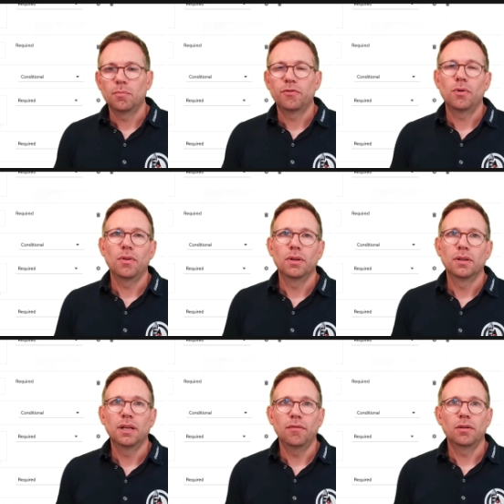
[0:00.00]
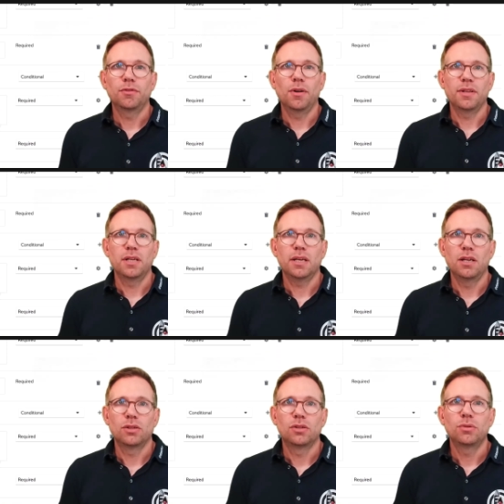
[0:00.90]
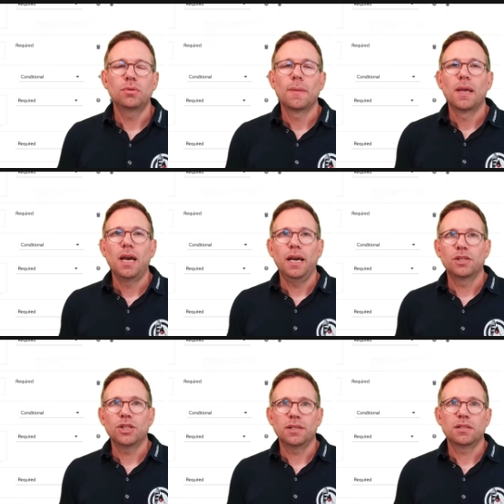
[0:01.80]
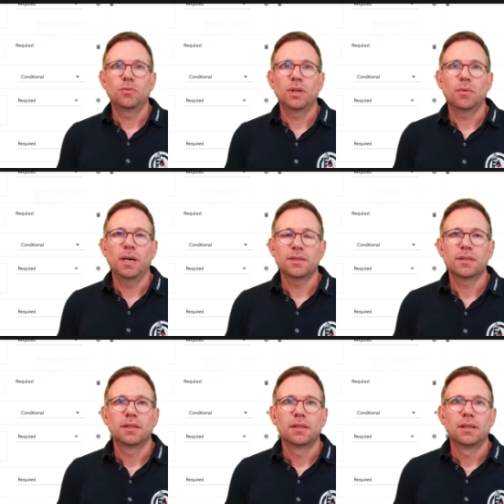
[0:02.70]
for the level of authentication 2 and just request